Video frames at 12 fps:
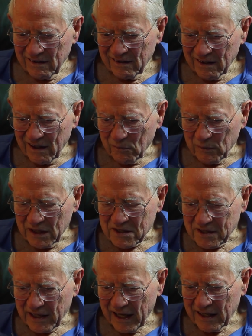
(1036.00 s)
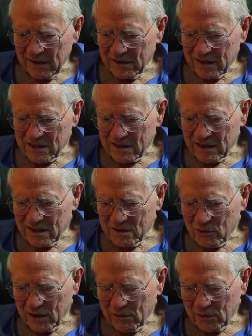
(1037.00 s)
I'll miss that just as
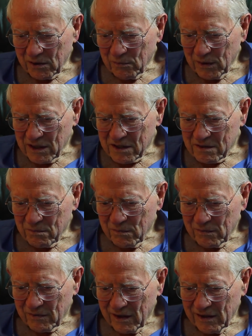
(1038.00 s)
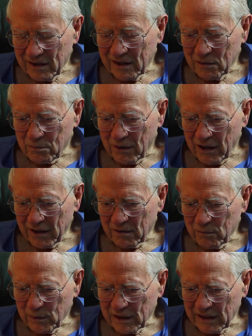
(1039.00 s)
one would miss any part
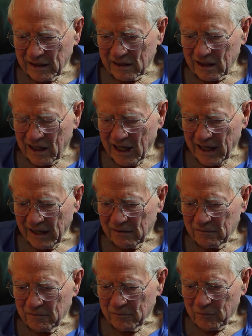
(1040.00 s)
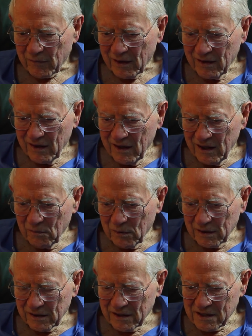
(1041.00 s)
of being alive,
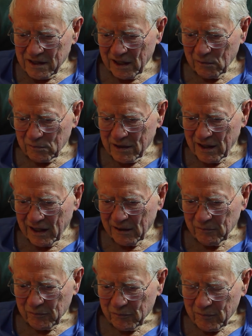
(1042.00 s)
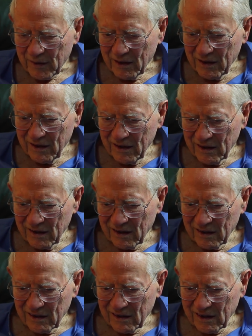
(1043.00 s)
but at the same time,
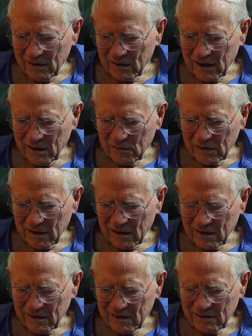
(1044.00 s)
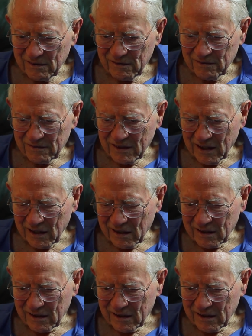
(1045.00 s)
I will take